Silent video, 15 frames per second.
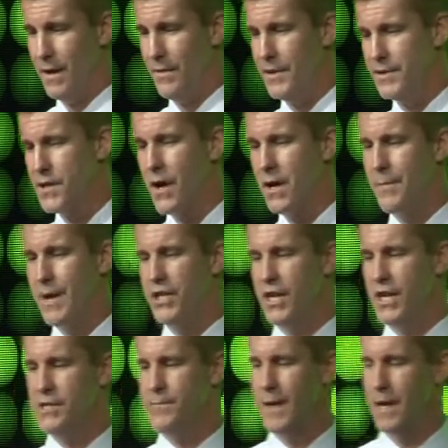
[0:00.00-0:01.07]
This automation
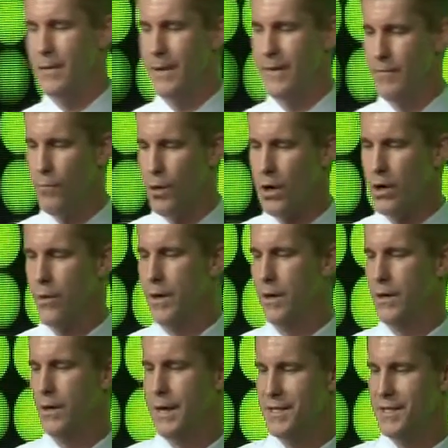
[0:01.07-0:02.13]
has become even more
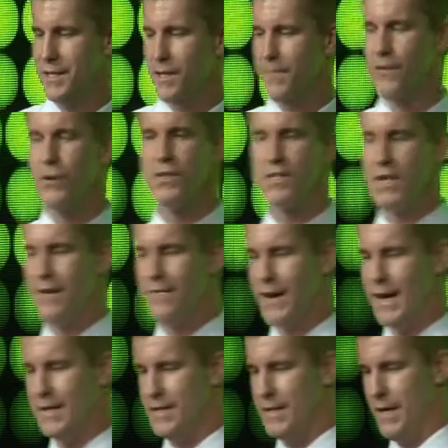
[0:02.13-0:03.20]
critical as the diversity of
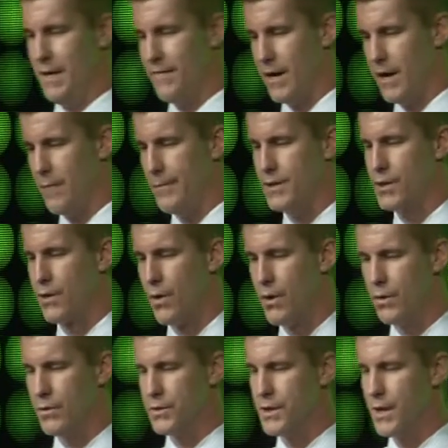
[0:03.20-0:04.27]
IT environments
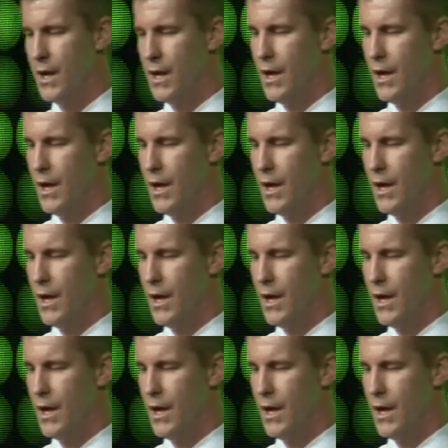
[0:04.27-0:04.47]
grows.